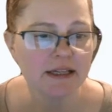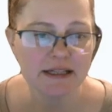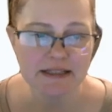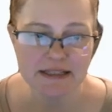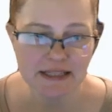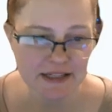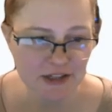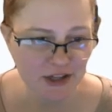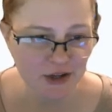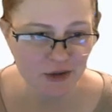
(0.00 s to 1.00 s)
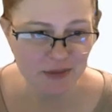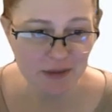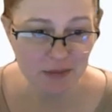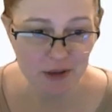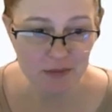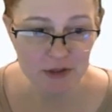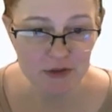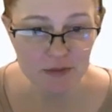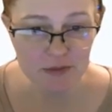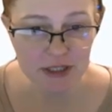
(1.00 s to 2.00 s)
It is a $10 copay per
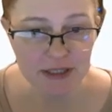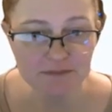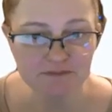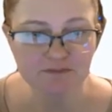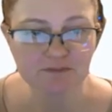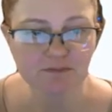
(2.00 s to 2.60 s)
prescription.